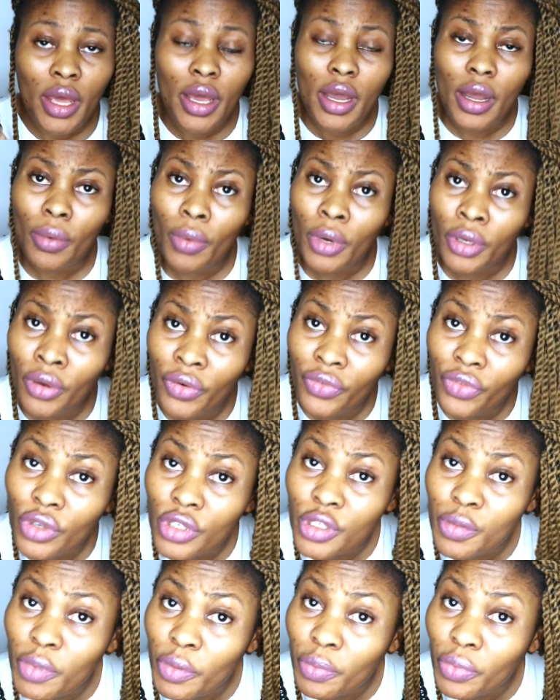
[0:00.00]
I'm one of
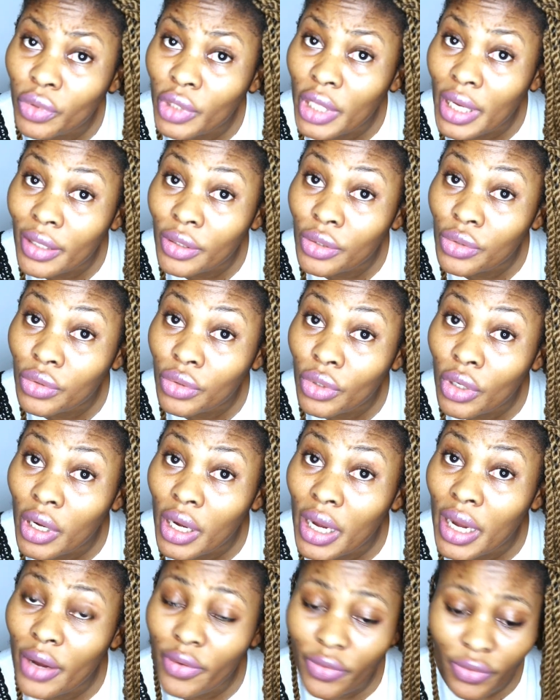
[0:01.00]
those people that do not
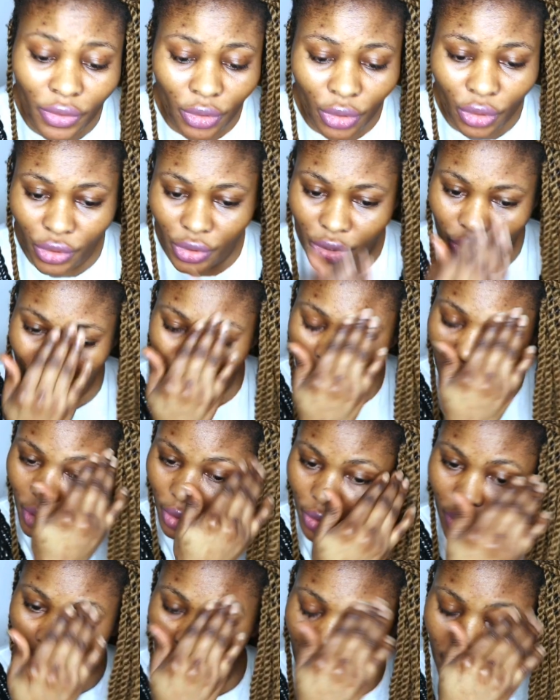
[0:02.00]
have loads. I
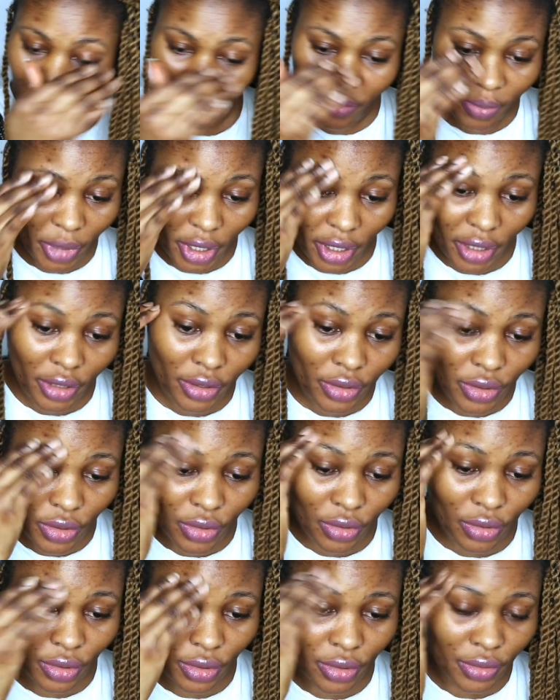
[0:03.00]
don't have many,
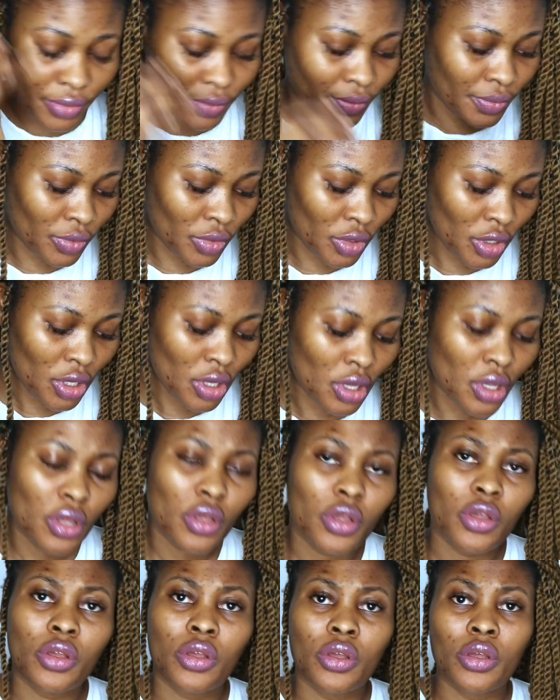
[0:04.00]
so
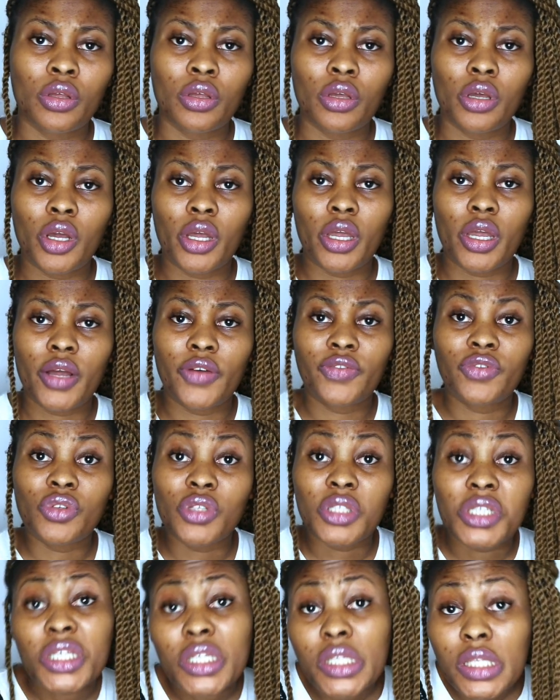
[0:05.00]
I have to
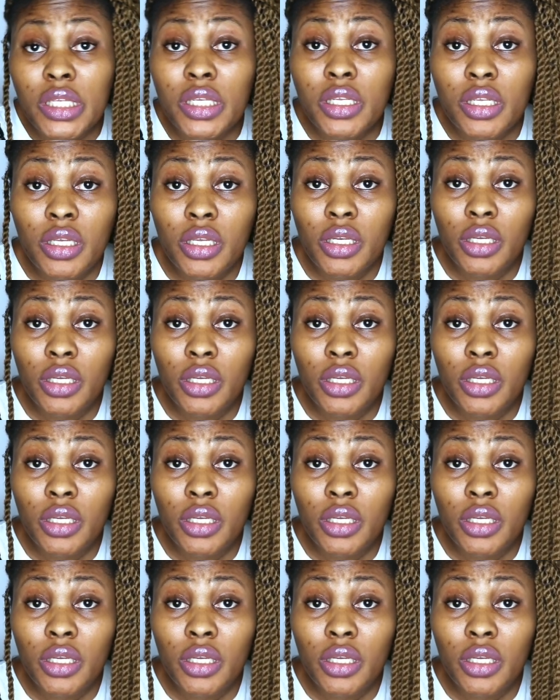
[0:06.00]
tint.